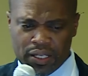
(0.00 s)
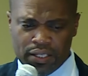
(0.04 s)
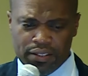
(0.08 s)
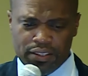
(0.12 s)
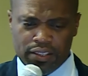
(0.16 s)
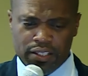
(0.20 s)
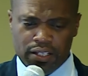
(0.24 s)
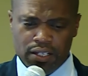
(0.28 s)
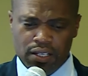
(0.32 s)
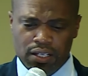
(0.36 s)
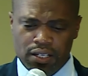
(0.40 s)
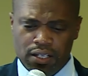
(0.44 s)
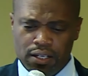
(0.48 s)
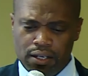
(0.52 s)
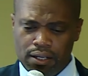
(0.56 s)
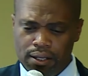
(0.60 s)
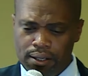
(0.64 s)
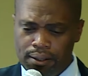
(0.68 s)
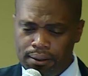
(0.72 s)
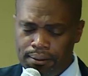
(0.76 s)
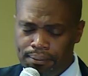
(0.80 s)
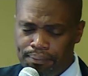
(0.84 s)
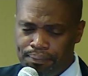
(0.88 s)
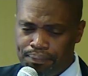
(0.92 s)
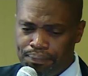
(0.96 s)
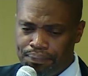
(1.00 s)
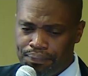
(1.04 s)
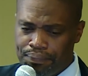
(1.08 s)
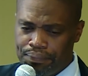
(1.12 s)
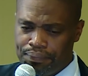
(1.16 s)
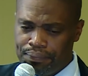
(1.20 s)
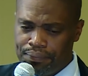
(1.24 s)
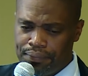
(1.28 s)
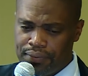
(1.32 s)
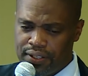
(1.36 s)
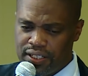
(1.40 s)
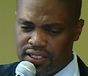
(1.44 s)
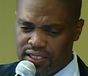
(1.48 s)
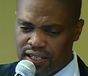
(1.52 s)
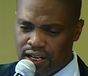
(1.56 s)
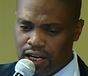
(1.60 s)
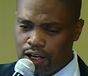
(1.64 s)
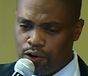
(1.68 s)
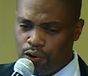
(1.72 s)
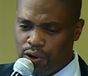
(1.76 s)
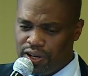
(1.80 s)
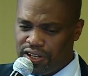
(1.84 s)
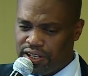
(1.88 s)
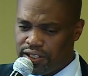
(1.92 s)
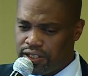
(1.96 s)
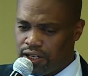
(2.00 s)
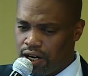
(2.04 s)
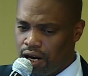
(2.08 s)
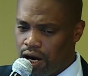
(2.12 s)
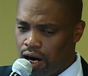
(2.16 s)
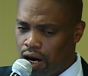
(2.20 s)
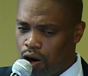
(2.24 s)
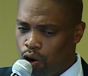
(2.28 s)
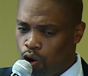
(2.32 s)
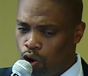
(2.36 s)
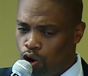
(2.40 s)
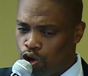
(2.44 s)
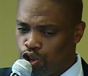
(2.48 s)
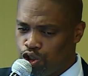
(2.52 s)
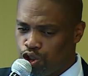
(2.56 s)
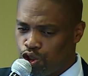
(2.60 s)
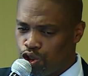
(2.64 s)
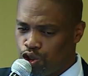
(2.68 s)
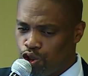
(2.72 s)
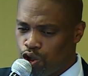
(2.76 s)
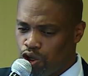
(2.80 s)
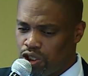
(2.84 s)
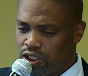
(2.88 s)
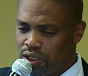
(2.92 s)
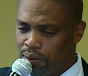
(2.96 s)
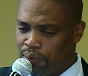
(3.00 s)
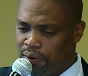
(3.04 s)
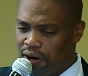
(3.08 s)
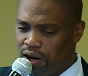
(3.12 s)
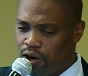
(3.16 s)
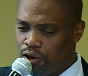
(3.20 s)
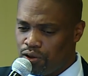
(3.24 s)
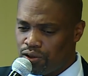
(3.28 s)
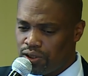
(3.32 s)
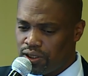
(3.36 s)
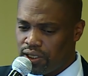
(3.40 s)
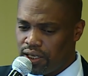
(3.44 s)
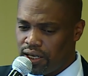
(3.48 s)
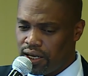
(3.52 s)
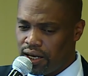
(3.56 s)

The second one that I also talked about